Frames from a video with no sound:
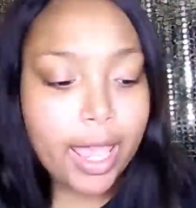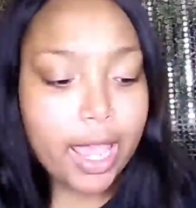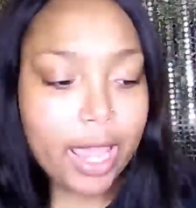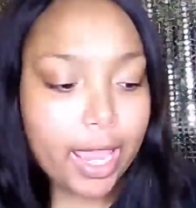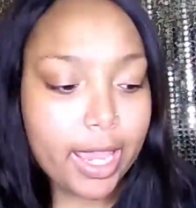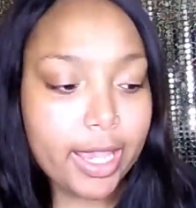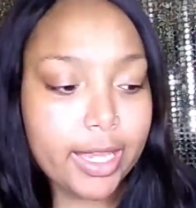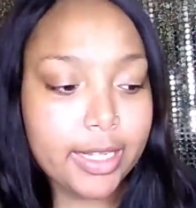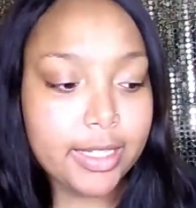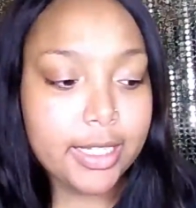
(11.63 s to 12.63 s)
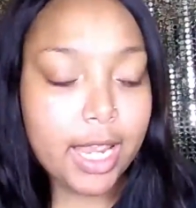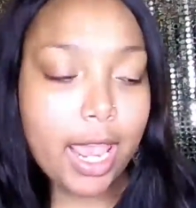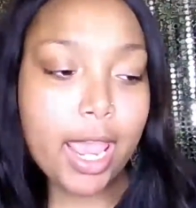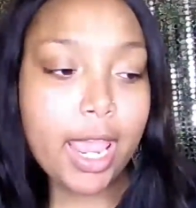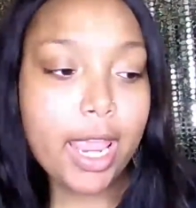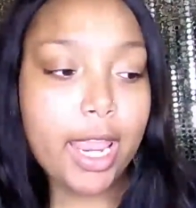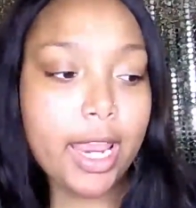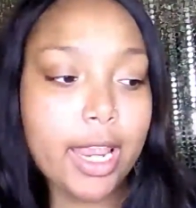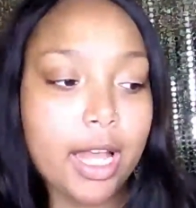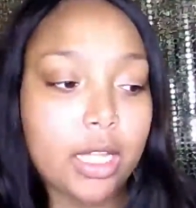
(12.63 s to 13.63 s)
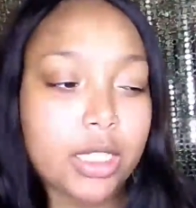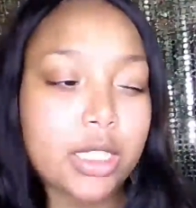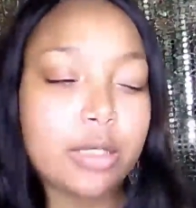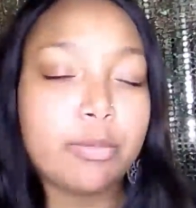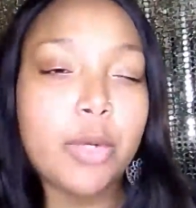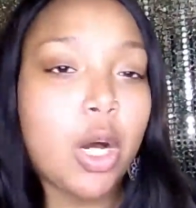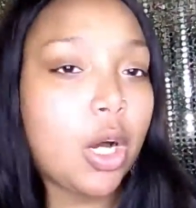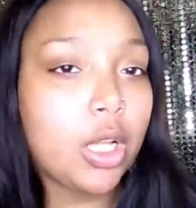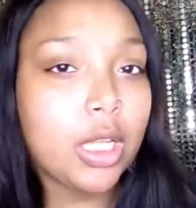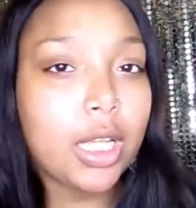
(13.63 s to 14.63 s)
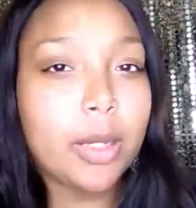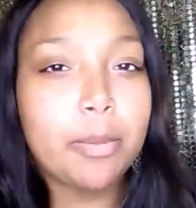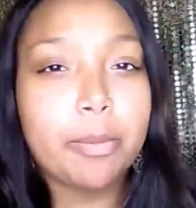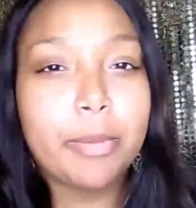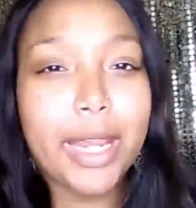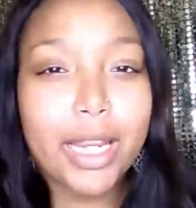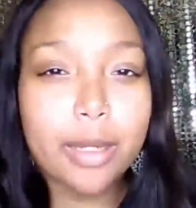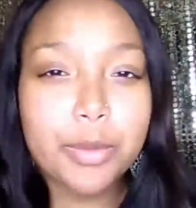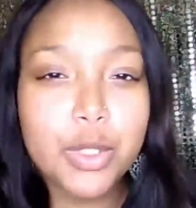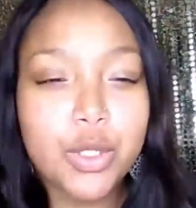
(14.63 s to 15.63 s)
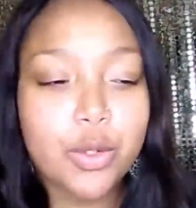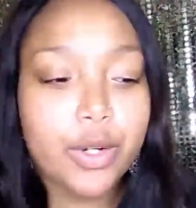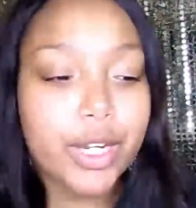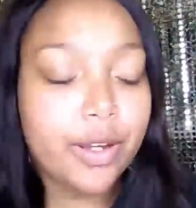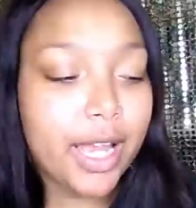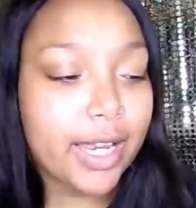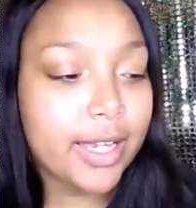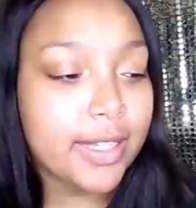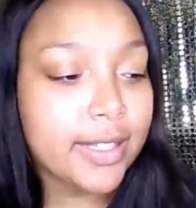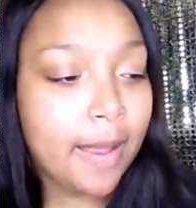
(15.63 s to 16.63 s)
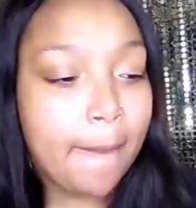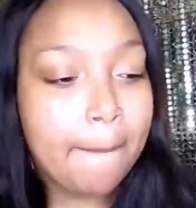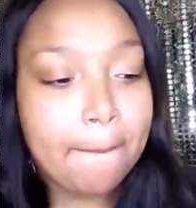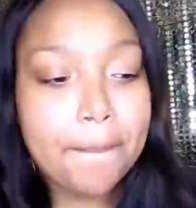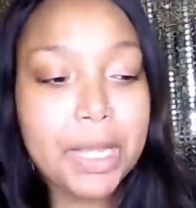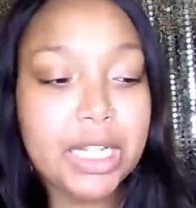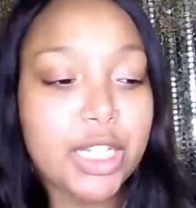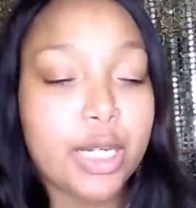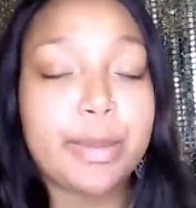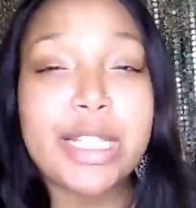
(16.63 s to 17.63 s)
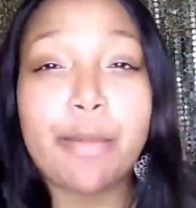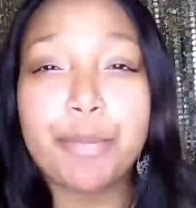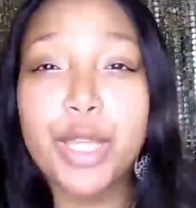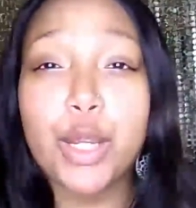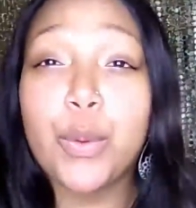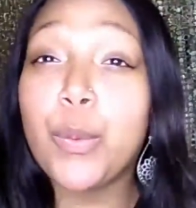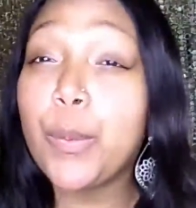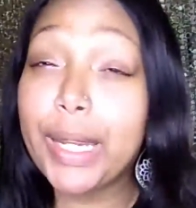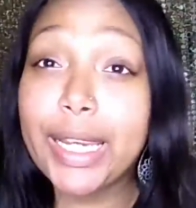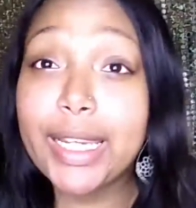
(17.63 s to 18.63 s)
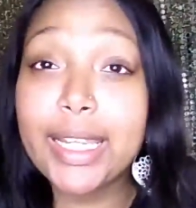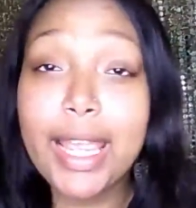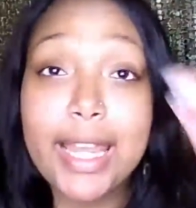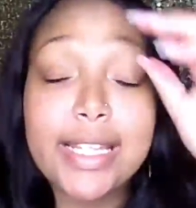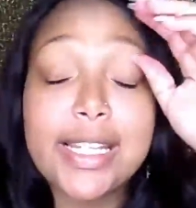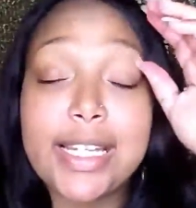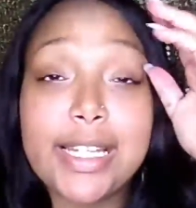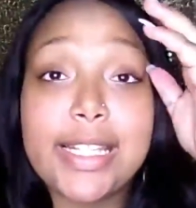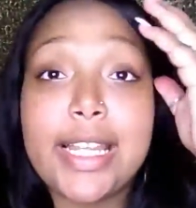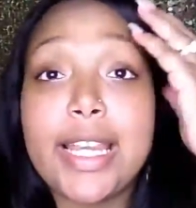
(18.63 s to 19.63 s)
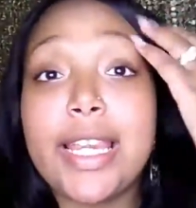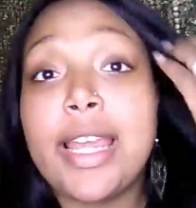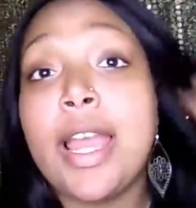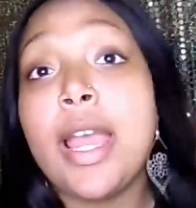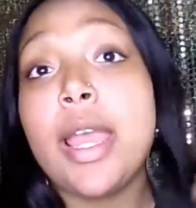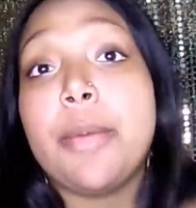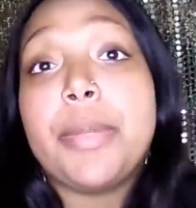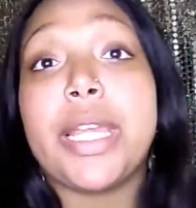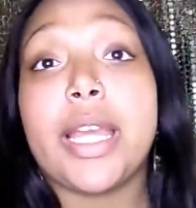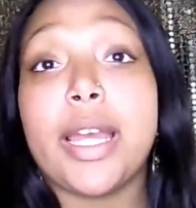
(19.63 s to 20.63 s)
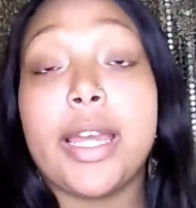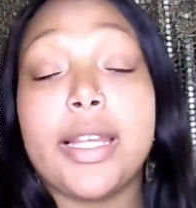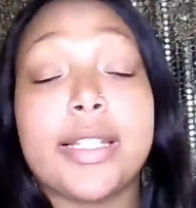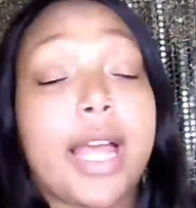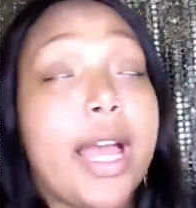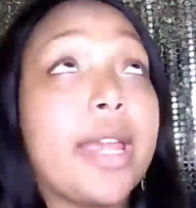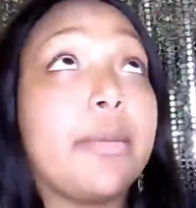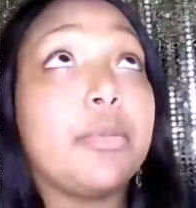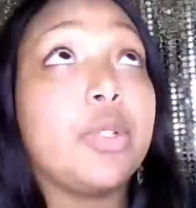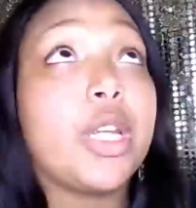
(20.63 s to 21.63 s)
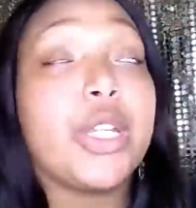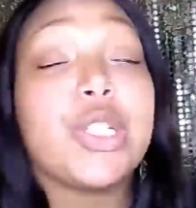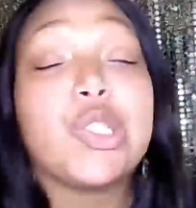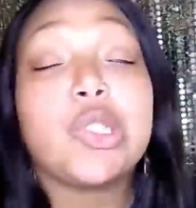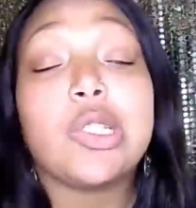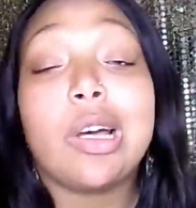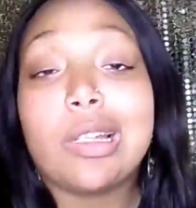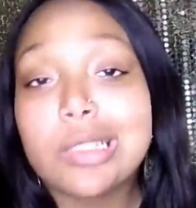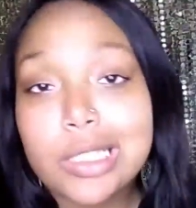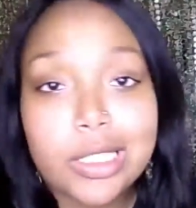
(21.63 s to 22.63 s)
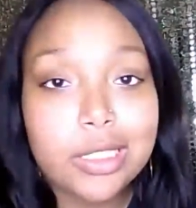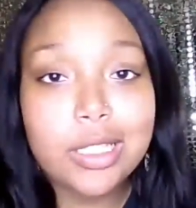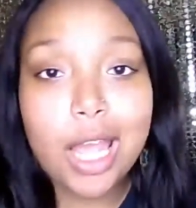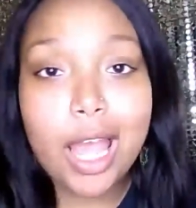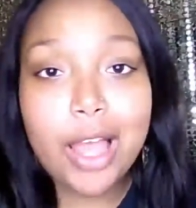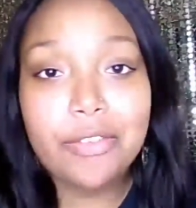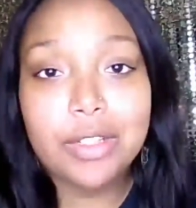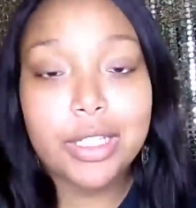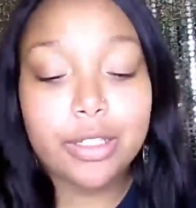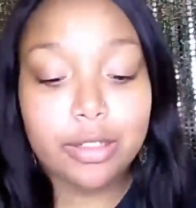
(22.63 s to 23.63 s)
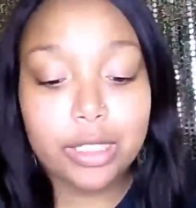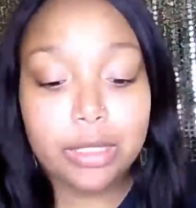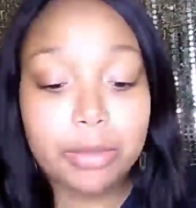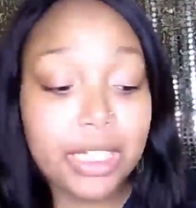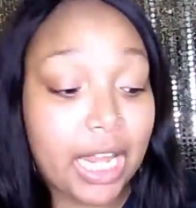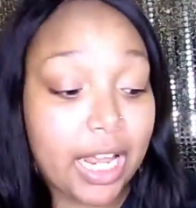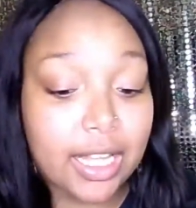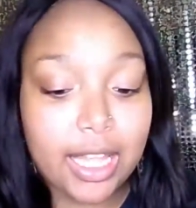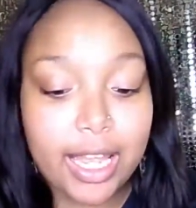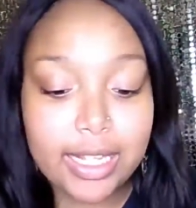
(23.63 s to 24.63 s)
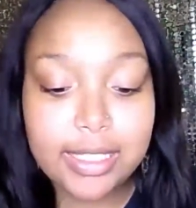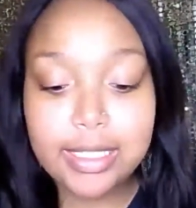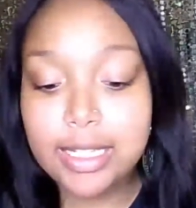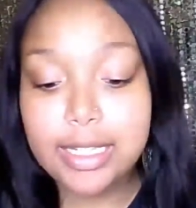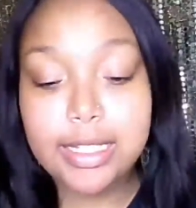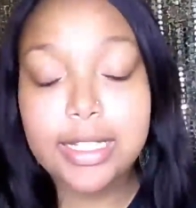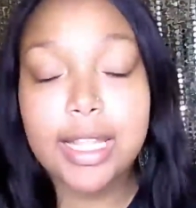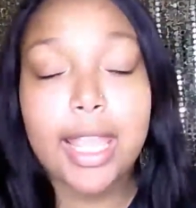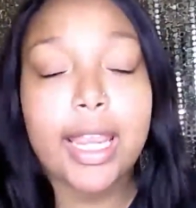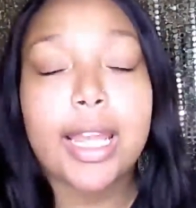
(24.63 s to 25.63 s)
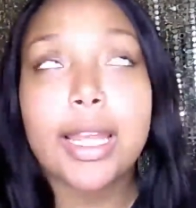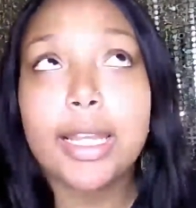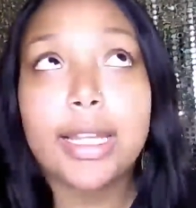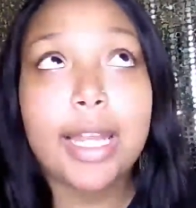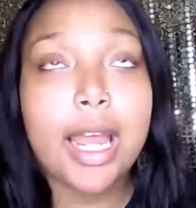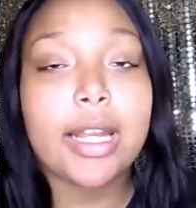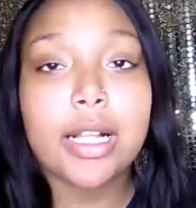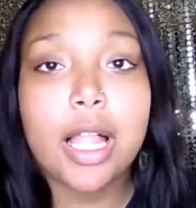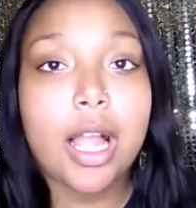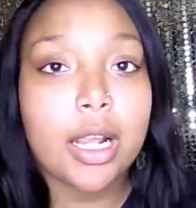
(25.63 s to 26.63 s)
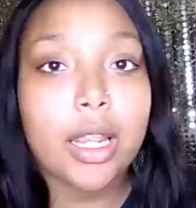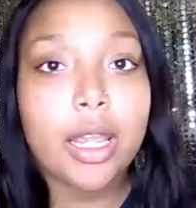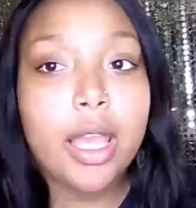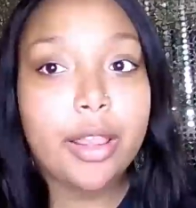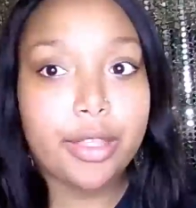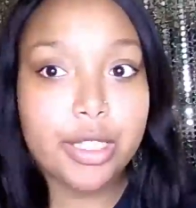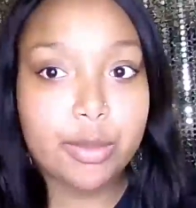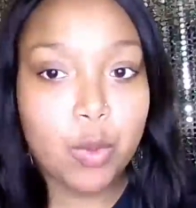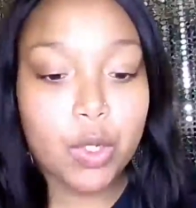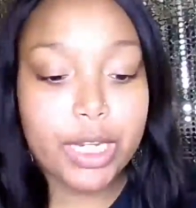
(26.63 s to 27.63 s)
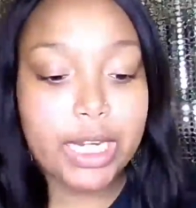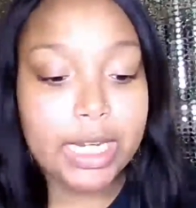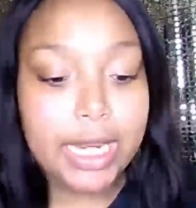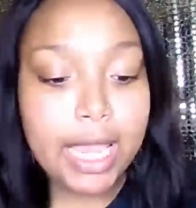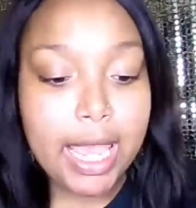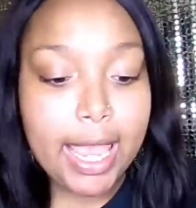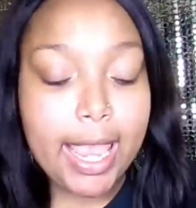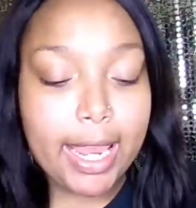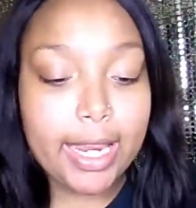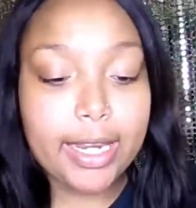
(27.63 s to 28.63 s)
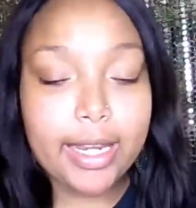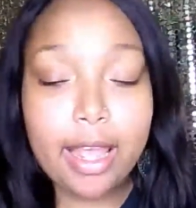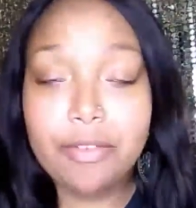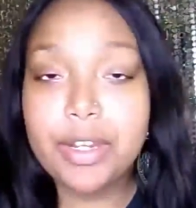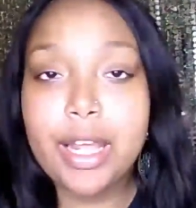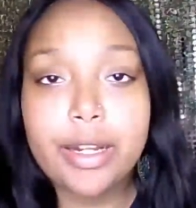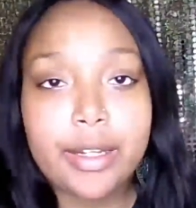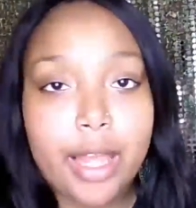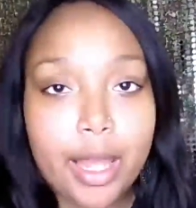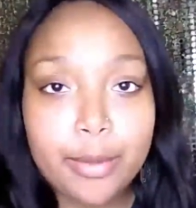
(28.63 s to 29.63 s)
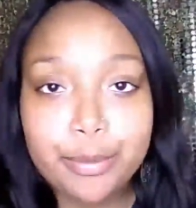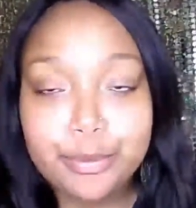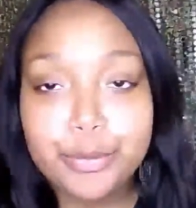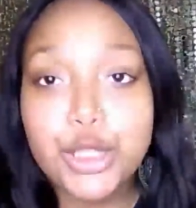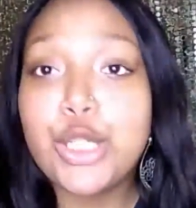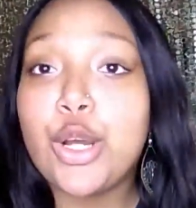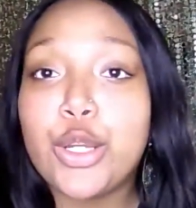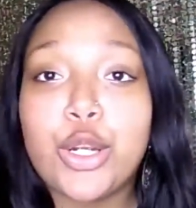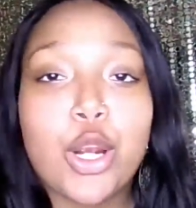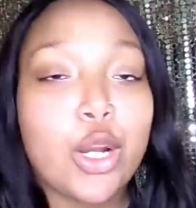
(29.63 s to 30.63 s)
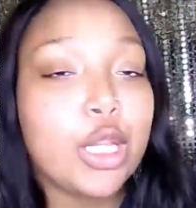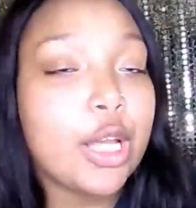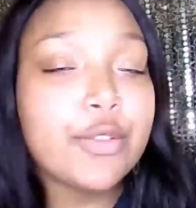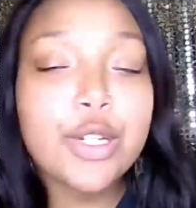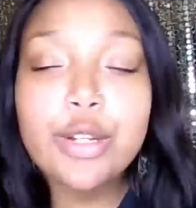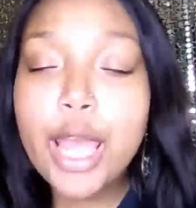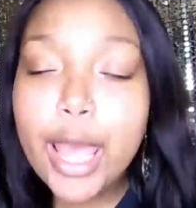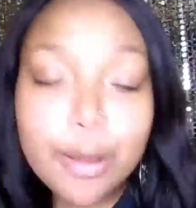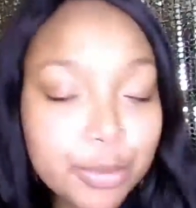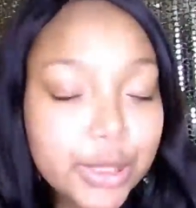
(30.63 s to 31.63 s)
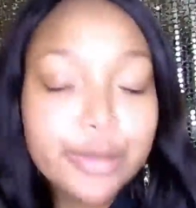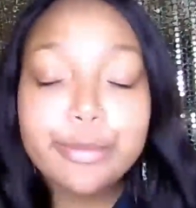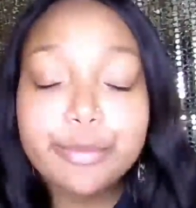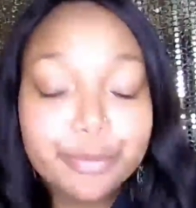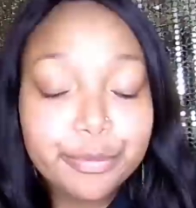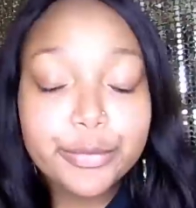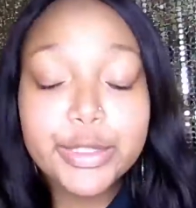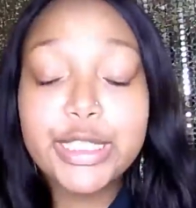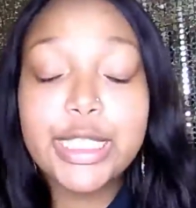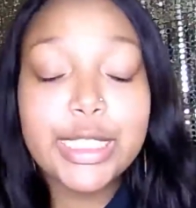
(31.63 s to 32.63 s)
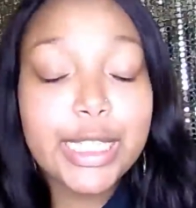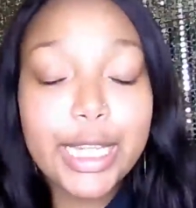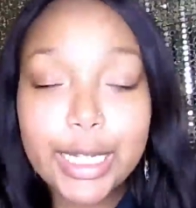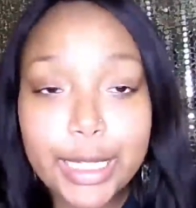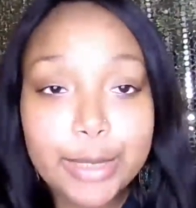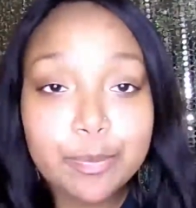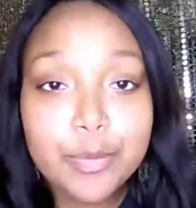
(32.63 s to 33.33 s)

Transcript: and a small makeup tutorial, I guess. It's going to be something quick and easy because I am exhausted. I've literally been at class since like 9 o'clock this morning and haven't had a nap. You know your girl loves her naps. Didn't get it.